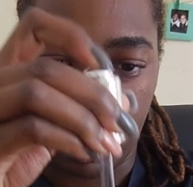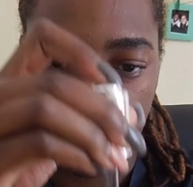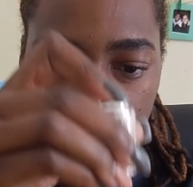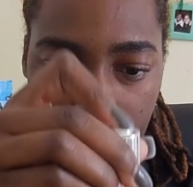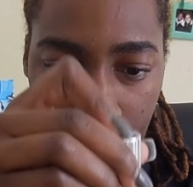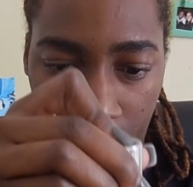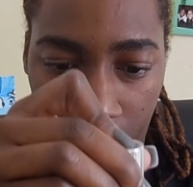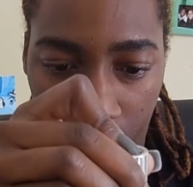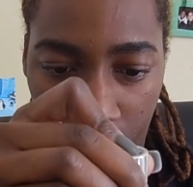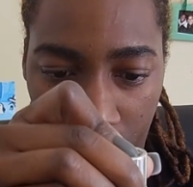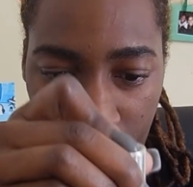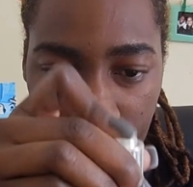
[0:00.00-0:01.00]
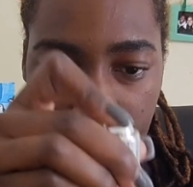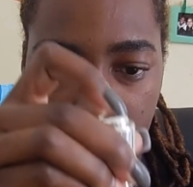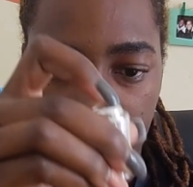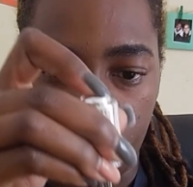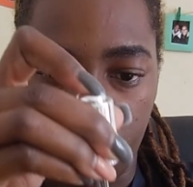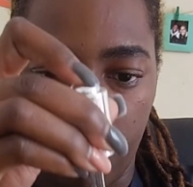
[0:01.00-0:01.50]
seems a bit weird for me
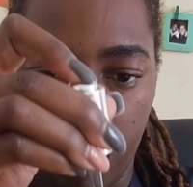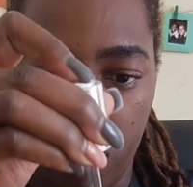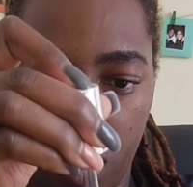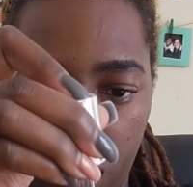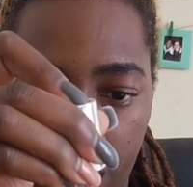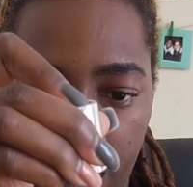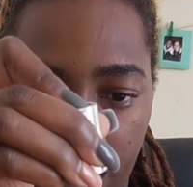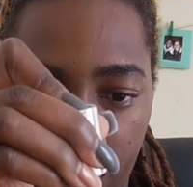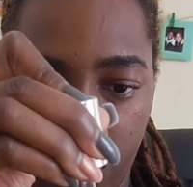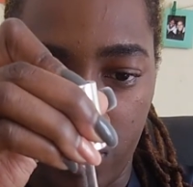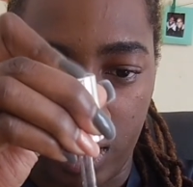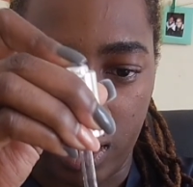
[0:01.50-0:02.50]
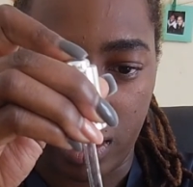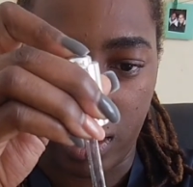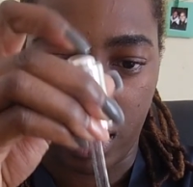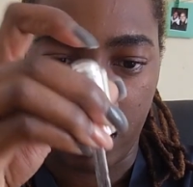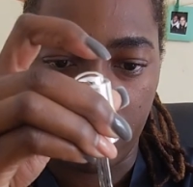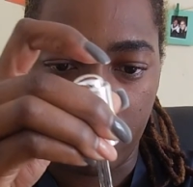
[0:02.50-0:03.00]
to put oil on my oily
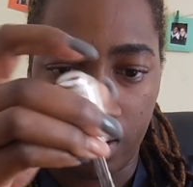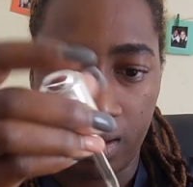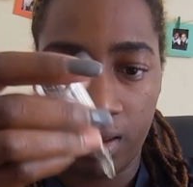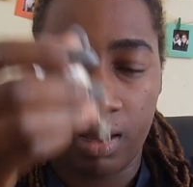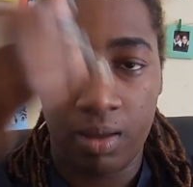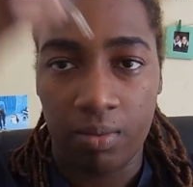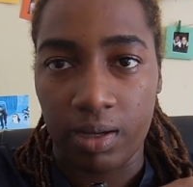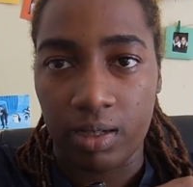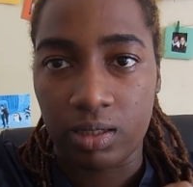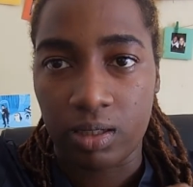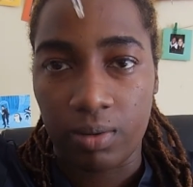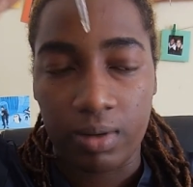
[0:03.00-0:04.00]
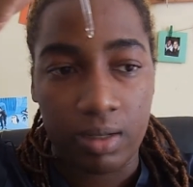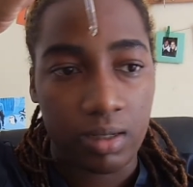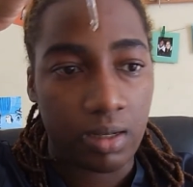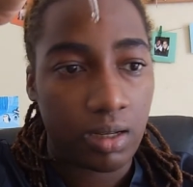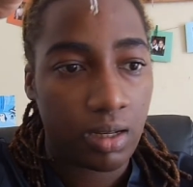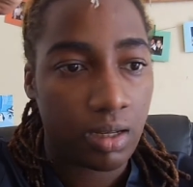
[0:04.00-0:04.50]
skin. But just go in,
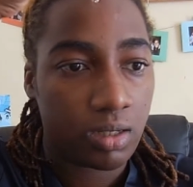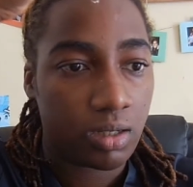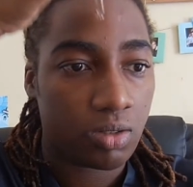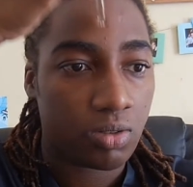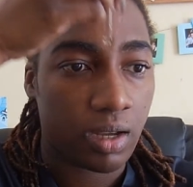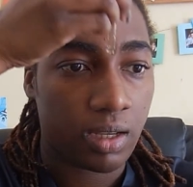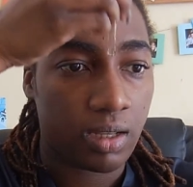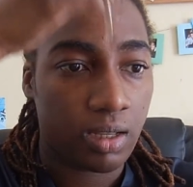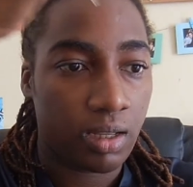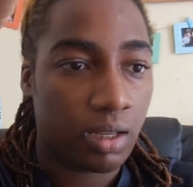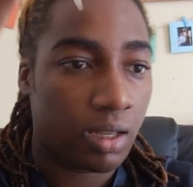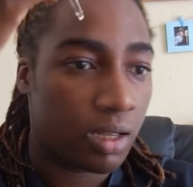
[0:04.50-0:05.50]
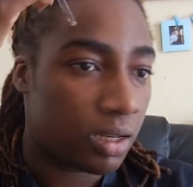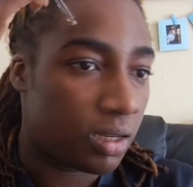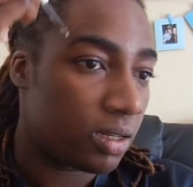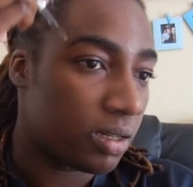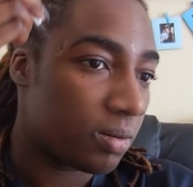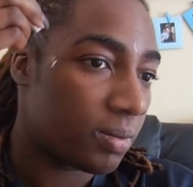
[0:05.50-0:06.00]
just drag
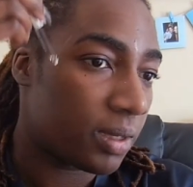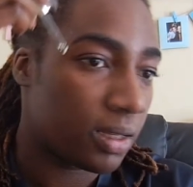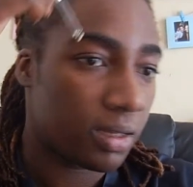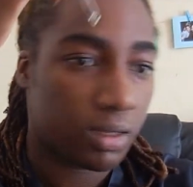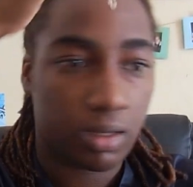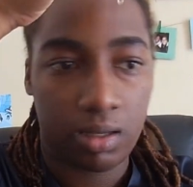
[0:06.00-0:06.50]
a little bit